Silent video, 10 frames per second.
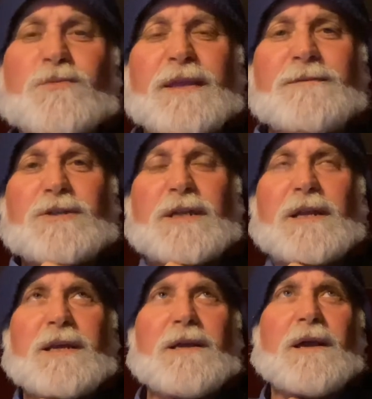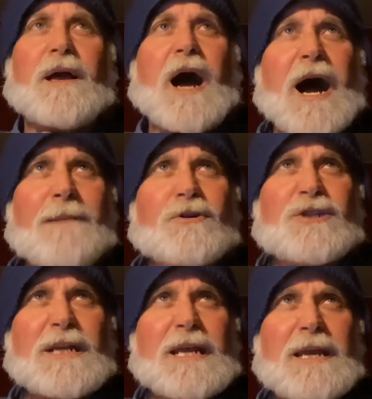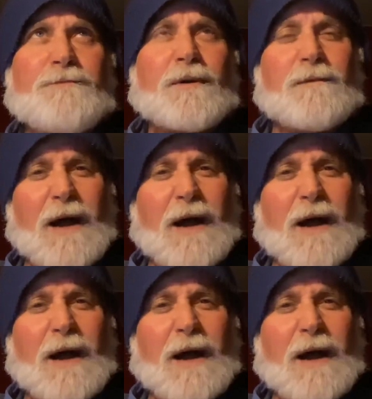with Imogene Heap. Imogene Heap.